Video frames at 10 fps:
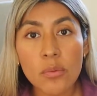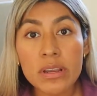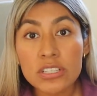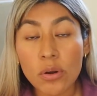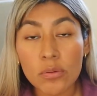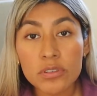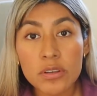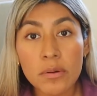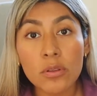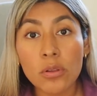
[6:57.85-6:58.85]
we don't
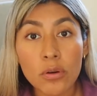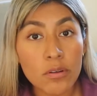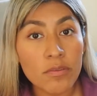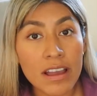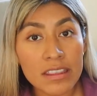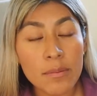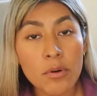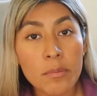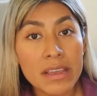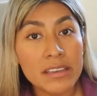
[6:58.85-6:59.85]
glorify them
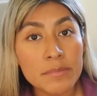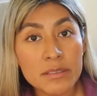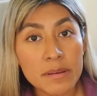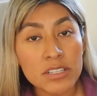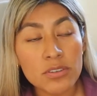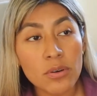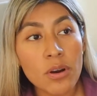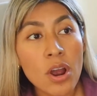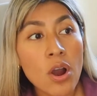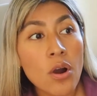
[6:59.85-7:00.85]
or make them
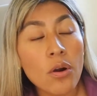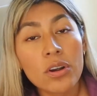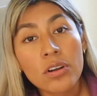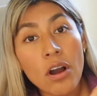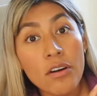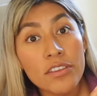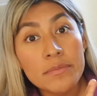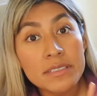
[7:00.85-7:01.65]
special or call them